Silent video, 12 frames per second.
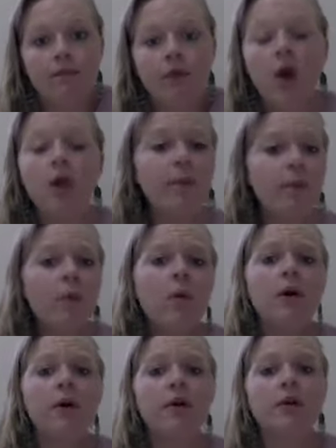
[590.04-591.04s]
on the
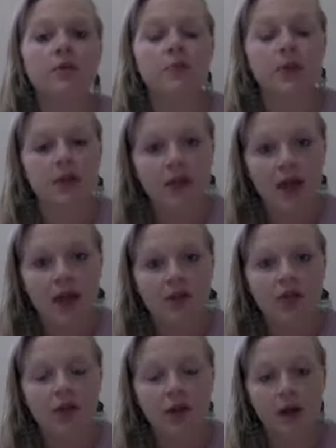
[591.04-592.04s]
board or something like that
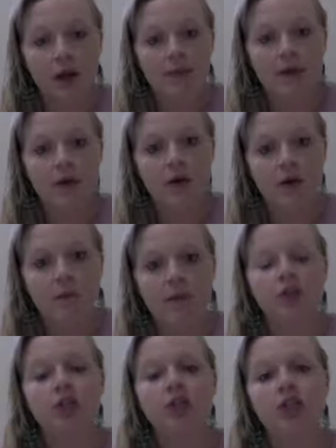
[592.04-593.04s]
so they can copy in their
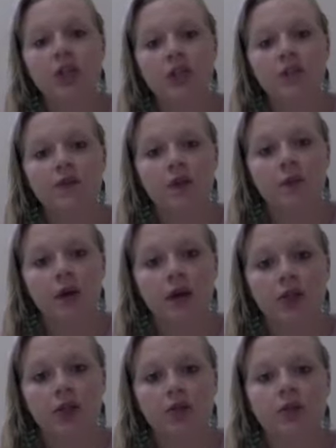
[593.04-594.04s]
notebooks just for the weaker
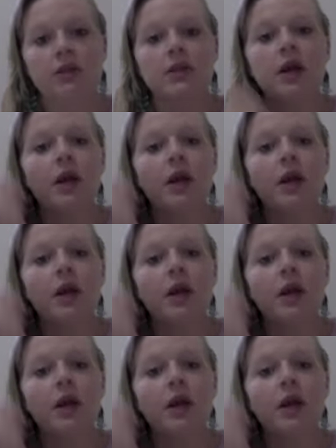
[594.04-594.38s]
students.